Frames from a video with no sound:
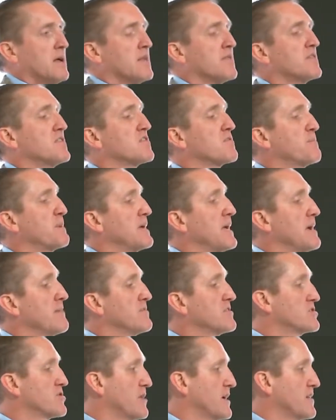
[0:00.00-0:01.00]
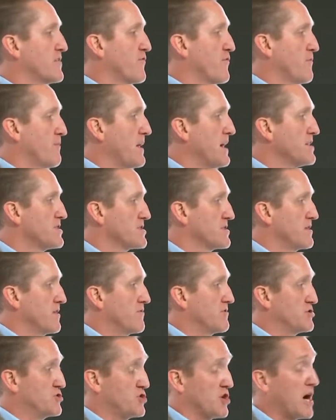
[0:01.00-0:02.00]
This became the transformation of
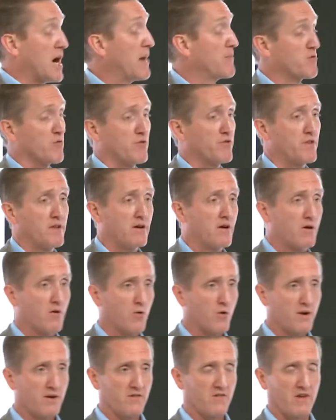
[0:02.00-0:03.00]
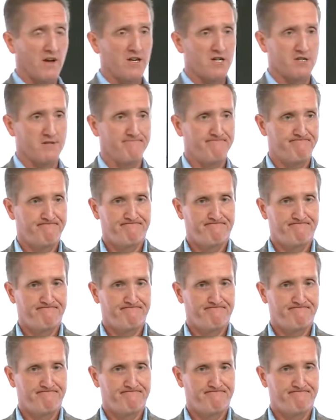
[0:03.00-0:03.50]
the jobs within our organization.